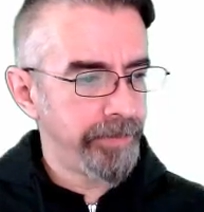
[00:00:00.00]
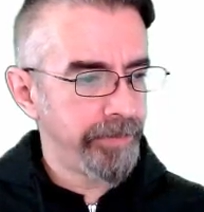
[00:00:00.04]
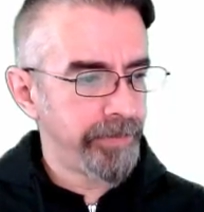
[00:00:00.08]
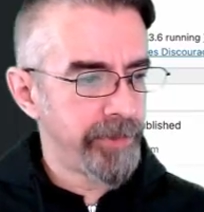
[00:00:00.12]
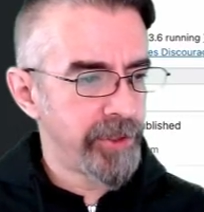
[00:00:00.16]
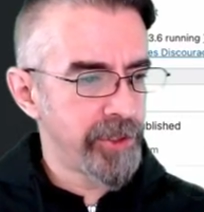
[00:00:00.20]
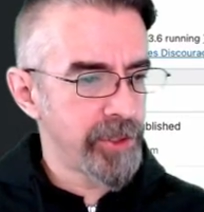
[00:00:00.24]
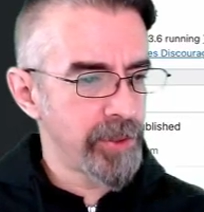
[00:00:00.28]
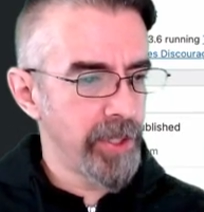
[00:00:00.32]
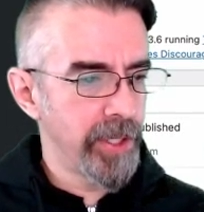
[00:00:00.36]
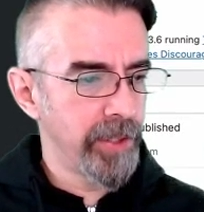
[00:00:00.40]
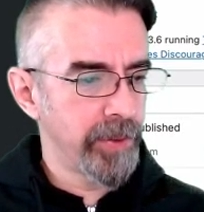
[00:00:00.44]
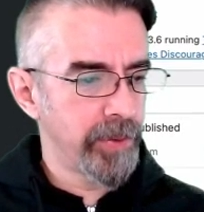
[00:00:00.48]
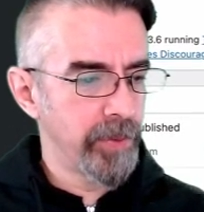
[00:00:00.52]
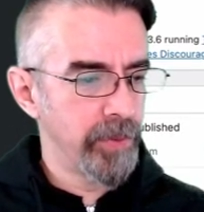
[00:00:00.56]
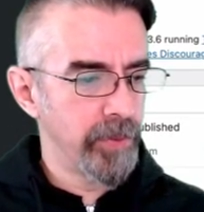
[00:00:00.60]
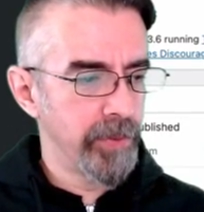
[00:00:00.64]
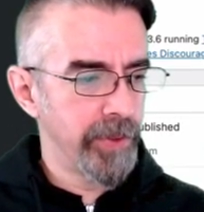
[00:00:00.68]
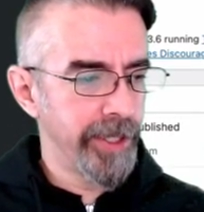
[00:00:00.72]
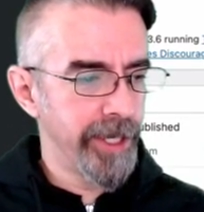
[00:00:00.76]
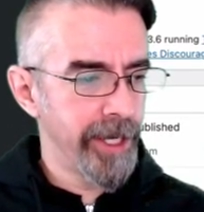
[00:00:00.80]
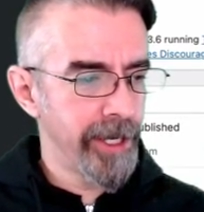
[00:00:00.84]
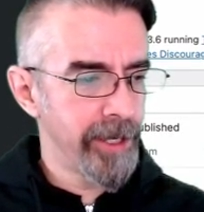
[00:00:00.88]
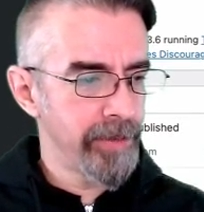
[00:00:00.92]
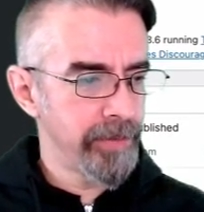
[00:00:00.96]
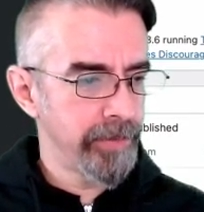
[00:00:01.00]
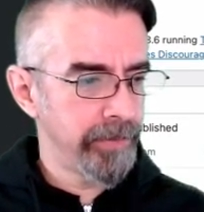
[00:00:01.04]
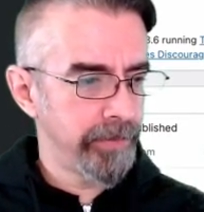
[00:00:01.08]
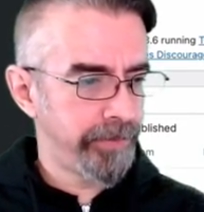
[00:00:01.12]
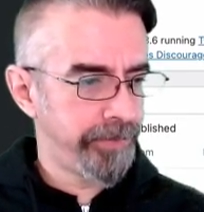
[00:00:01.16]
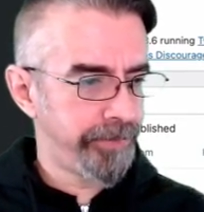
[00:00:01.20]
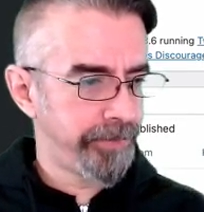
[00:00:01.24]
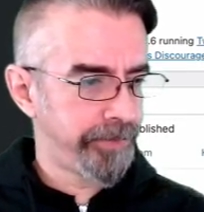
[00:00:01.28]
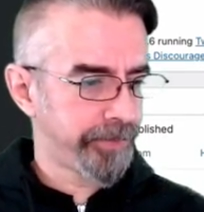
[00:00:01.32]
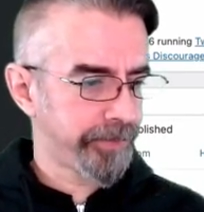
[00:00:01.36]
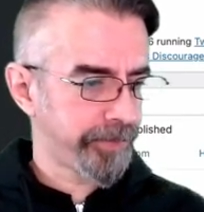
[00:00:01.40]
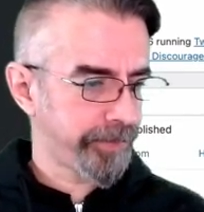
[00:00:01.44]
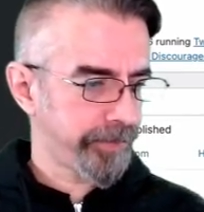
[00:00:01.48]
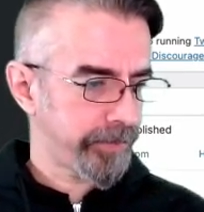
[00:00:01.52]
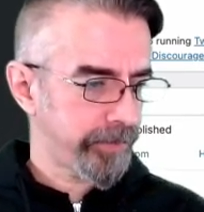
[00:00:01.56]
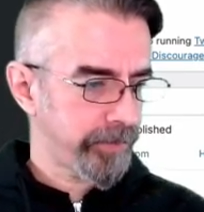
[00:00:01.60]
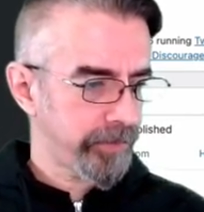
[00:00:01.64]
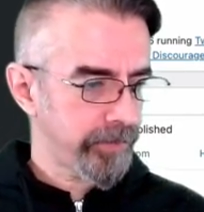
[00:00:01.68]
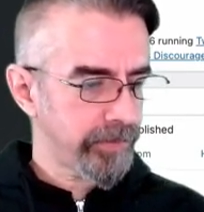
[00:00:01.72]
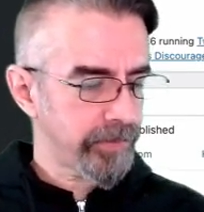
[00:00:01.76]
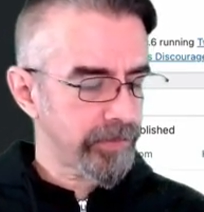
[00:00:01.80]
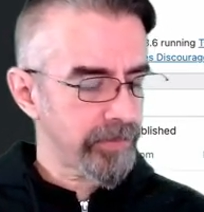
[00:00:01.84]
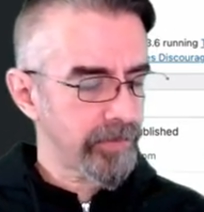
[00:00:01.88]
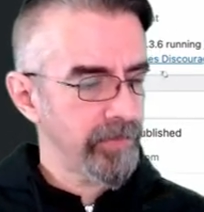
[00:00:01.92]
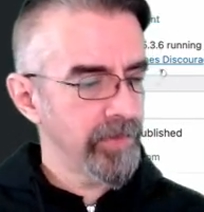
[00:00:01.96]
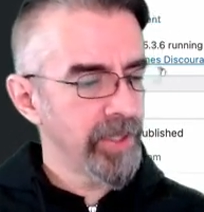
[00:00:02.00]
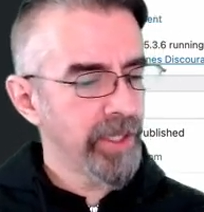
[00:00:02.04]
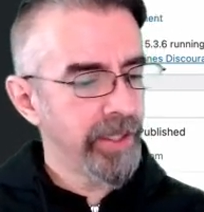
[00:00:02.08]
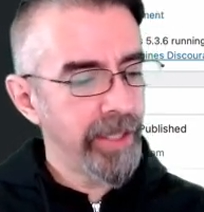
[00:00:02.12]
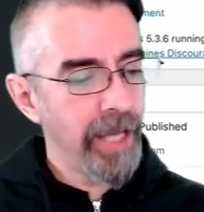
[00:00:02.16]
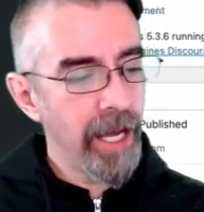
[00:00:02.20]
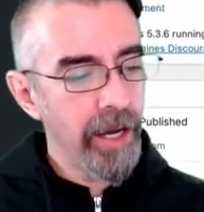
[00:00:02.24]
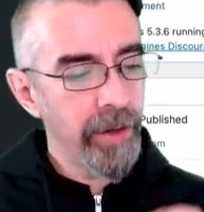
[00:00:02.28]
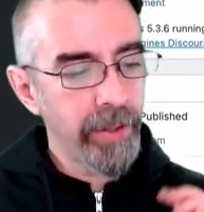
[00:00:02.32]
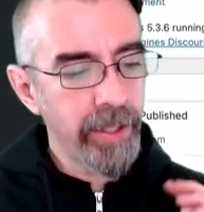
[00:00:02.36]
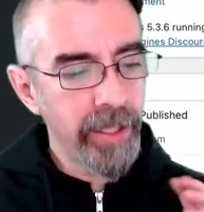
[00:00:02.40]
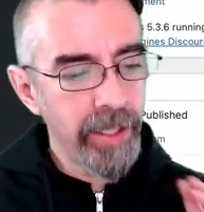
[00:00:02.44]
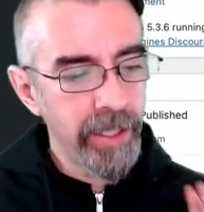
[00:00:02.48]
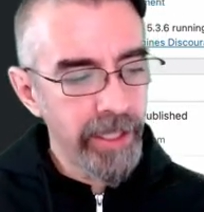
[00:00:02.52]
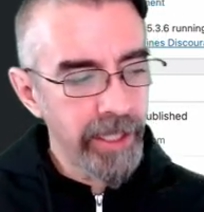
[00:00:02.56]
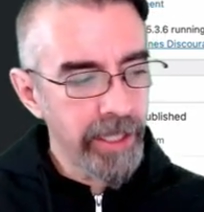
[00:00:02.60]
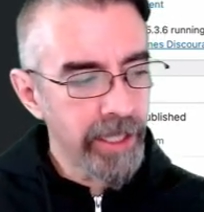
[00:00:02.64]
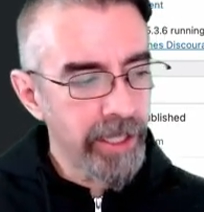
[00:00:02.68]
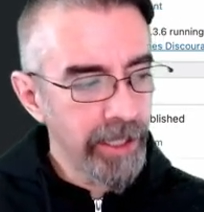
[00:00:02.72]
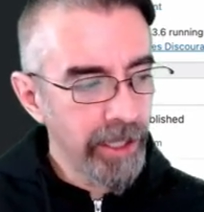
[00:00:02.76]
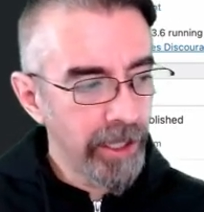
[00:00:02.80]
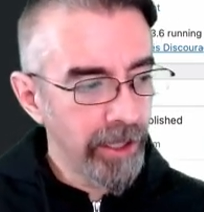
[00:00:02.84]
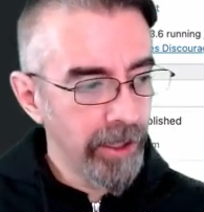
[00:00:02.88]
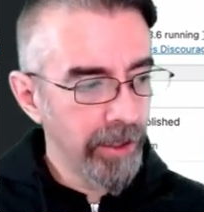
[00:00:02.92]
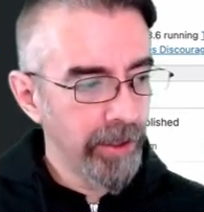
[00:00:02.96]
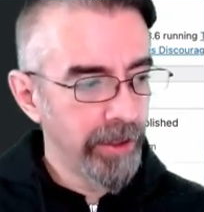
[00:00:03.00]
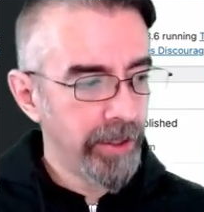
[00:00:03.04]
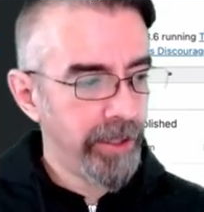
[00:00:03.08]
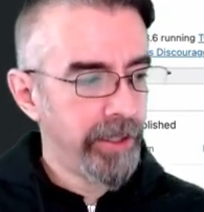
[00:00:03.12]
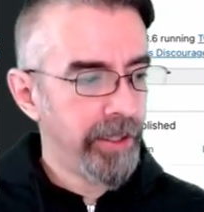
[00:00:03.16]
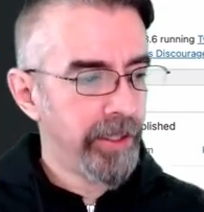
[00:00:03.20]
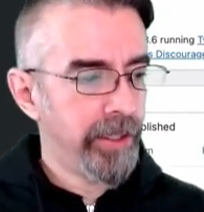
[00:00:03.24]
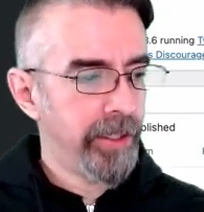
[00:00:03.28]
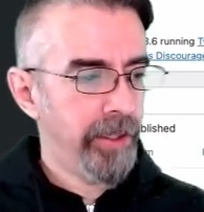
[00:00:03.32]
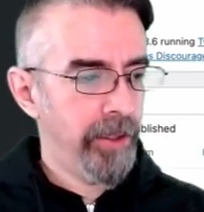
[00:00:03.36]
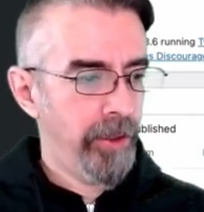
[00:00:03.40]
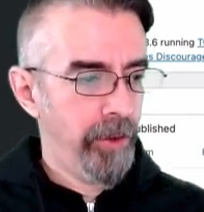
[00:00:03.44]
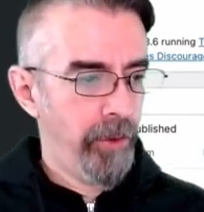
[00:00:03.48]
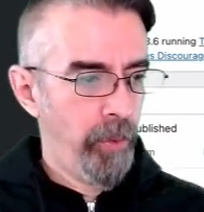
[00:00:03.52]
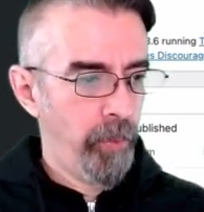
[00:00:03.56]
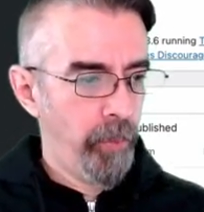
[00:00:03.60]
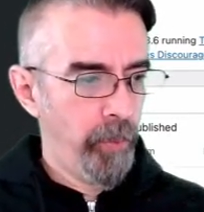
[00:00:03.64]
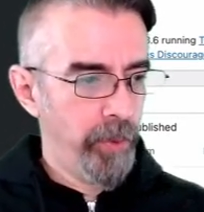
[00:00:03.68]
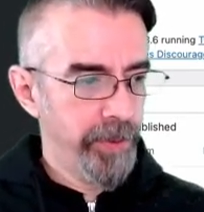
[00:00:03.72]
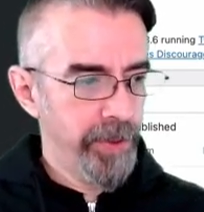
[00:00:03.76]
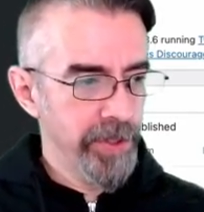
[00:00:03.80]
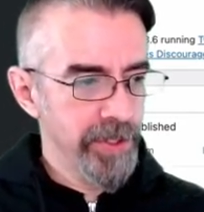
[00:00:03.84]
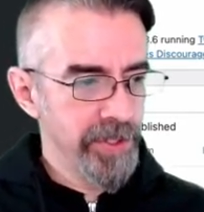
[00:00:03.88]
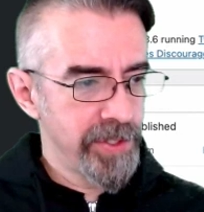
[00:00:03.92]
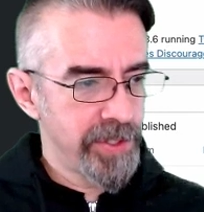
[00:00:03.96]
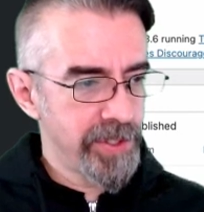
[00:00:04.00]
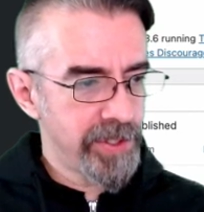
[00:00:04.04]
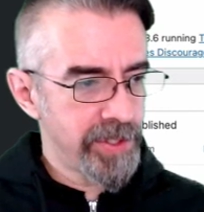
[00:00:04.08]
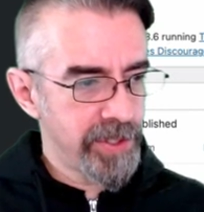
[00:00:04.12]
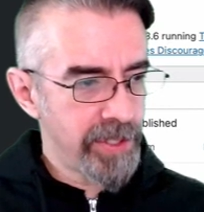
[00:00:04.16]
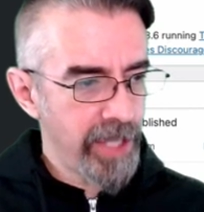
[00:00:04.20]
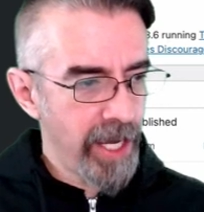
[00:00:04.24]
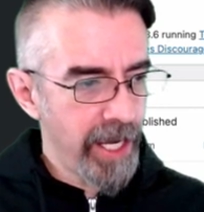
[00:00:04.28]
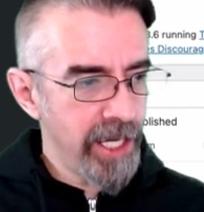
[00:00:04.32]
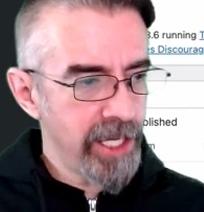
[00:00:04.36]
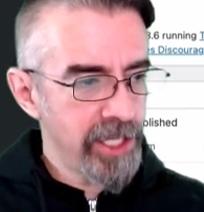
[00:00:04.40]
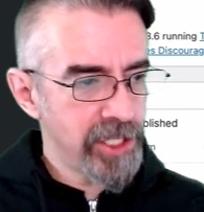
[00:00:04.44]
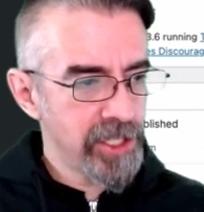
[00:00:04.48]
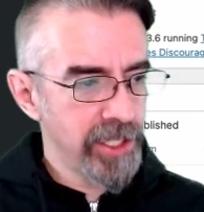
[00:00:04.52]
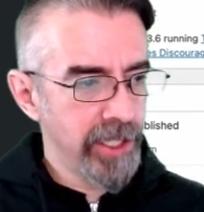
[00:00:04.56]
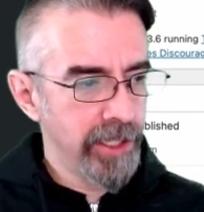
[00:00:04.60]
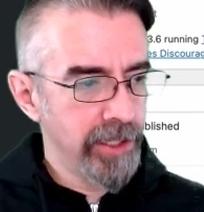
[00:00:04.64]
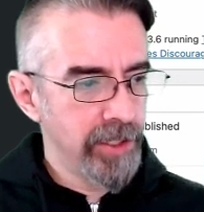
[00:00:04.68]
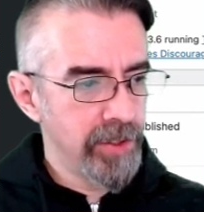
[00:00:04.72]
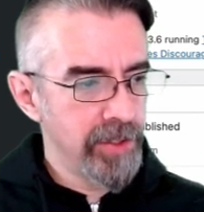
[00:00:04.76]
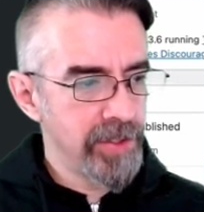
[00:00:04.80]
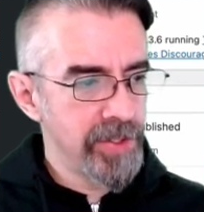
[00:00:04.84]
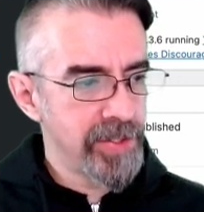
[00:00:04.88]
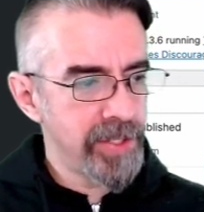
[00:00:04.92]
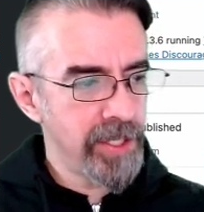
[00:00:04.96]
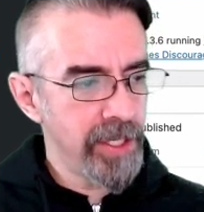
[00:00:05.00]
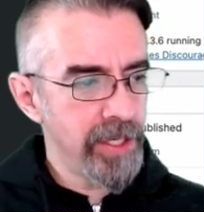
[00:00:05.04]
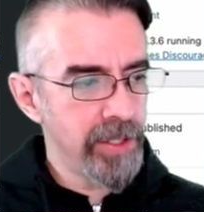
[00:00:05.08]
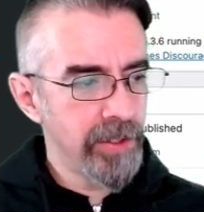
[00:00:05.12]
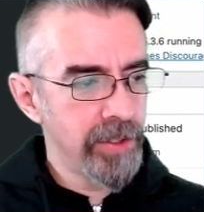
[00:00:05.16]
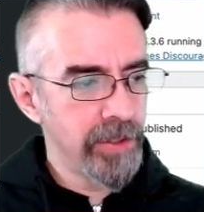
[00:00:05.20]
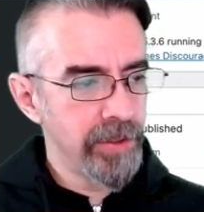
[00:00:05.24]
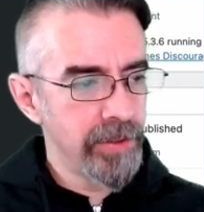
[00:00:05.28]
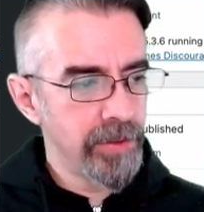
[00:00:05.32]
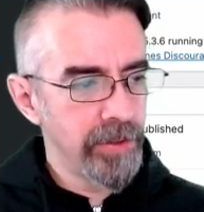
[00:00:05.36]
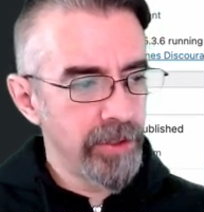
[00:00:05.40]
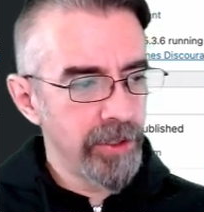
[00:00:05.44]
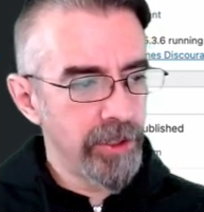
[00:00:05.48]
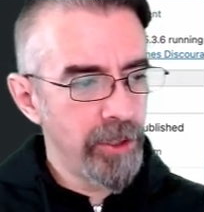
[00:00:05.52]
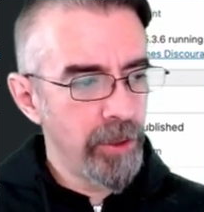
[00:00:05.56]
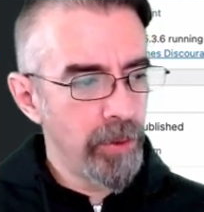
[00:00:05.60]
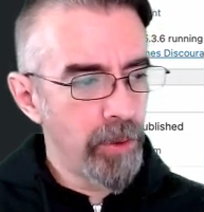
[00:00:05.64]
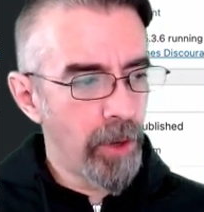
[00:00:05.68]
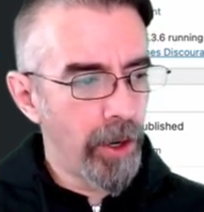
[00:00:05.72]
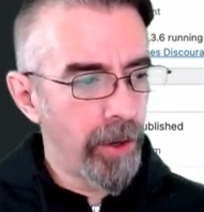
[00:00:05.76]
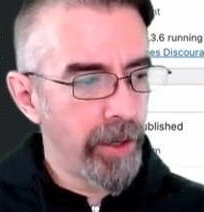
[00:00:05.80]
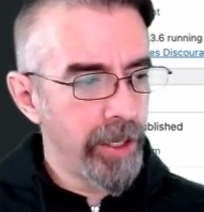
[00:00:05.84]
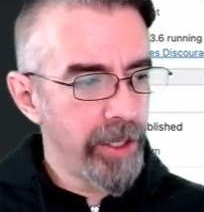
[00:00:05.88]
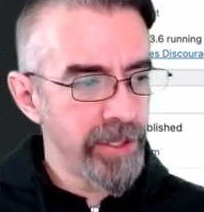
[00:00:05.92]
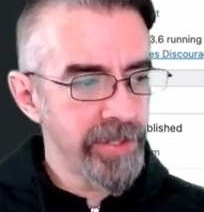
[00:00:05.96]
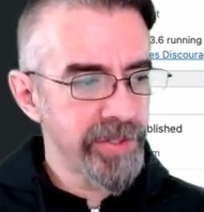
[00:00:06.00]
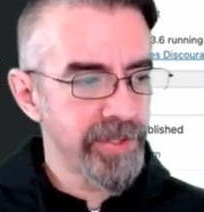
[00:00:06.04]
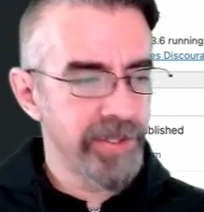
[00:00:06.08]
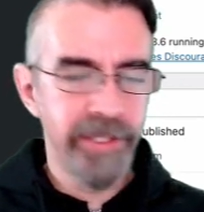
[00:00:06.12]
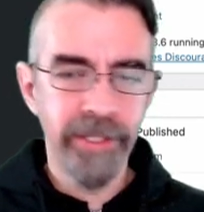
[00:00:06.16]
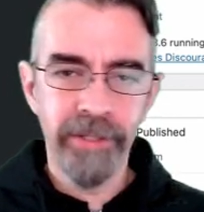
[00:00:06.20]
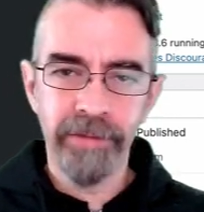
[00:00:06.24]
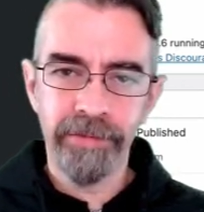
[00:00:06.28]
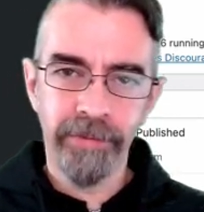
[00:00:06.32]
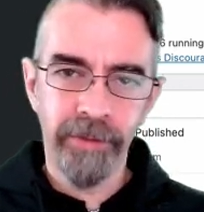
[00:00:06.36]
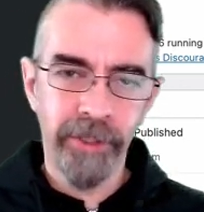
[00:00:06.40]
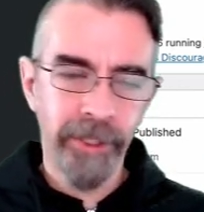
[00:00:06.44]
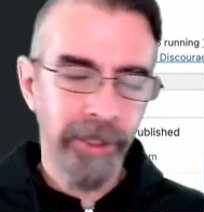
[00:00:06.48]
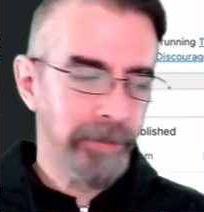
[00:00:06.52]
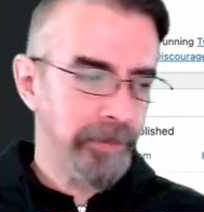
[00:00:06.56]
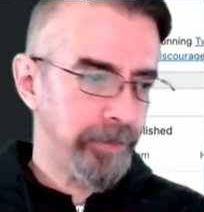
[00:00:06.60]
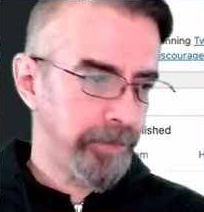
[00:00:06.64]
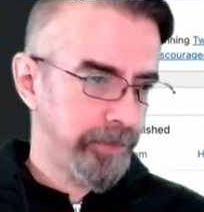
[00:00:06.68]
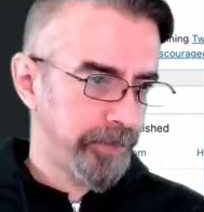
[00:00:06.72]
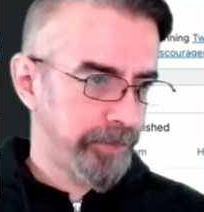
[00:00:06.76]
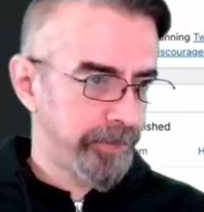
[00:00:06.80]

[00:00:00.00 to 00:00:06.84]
straight through there. Now here, with this staging, you can see the URL's different.